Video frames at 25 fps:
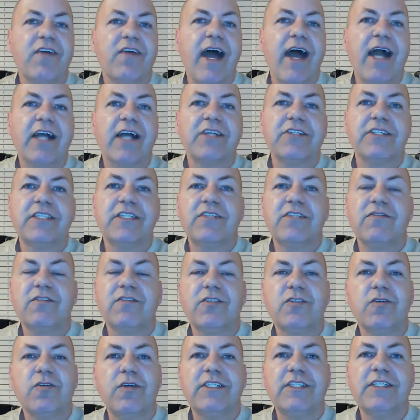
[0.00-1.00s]
for actions,
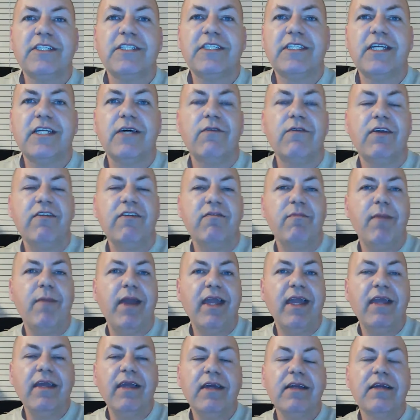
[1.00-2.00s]
for choices that we've
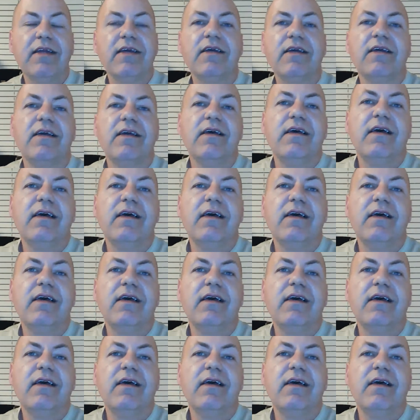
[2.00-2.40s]
made.